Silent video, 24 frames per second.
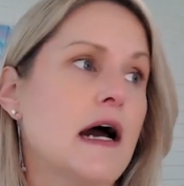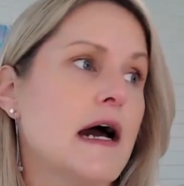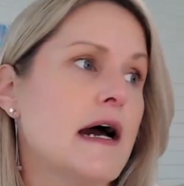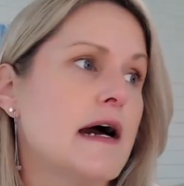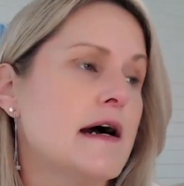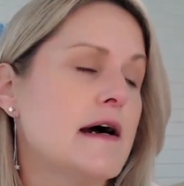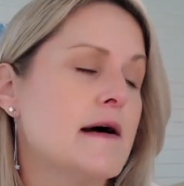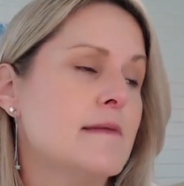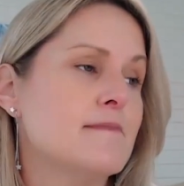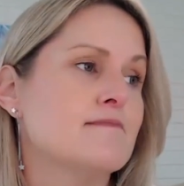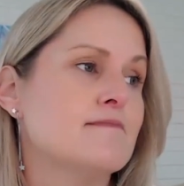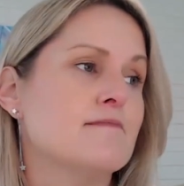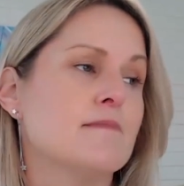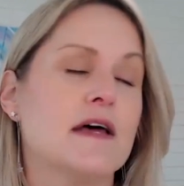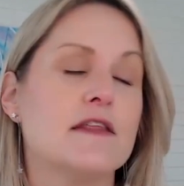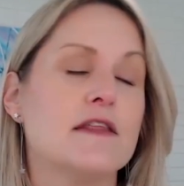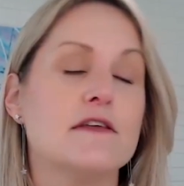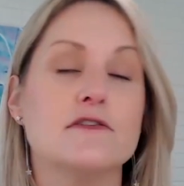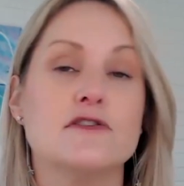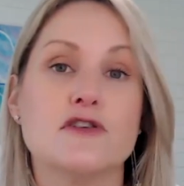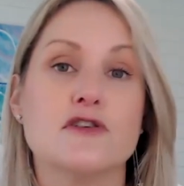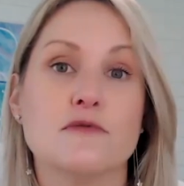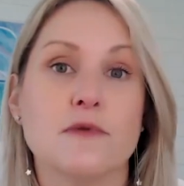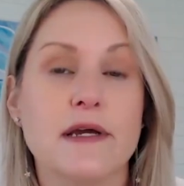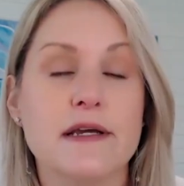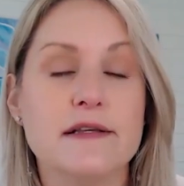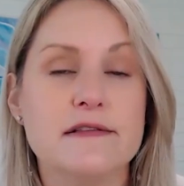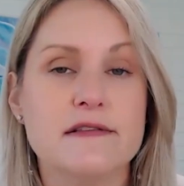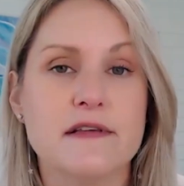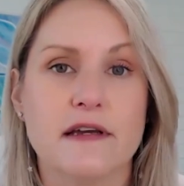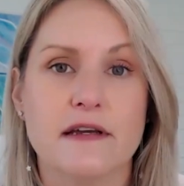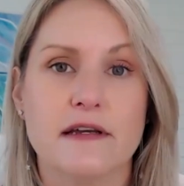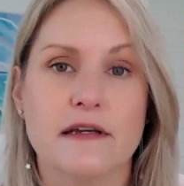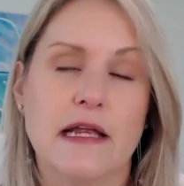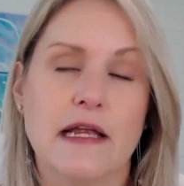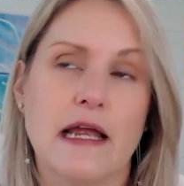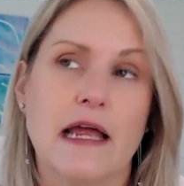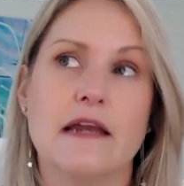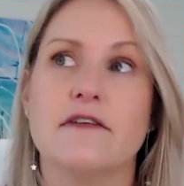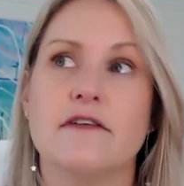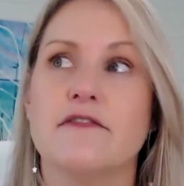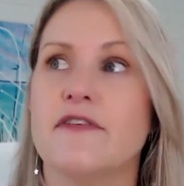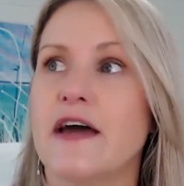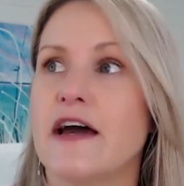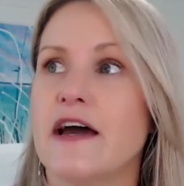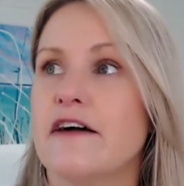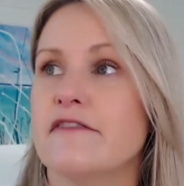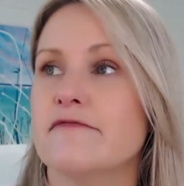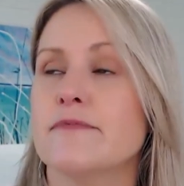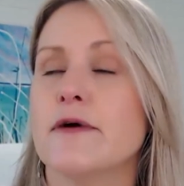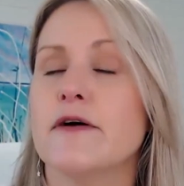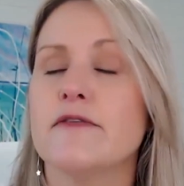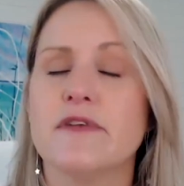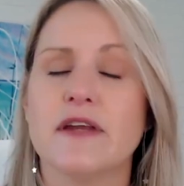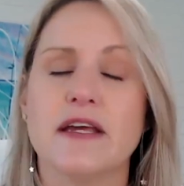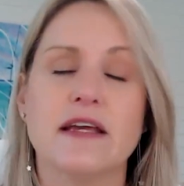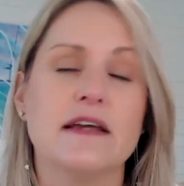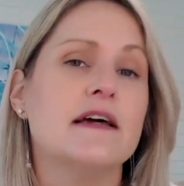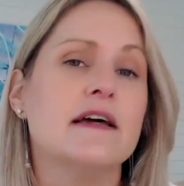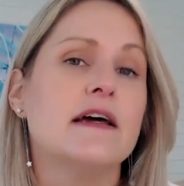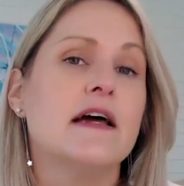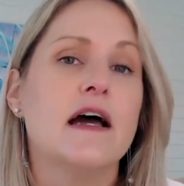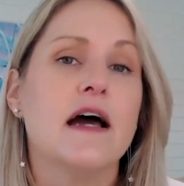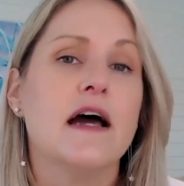um, Mother Teresa had a vow of poverty."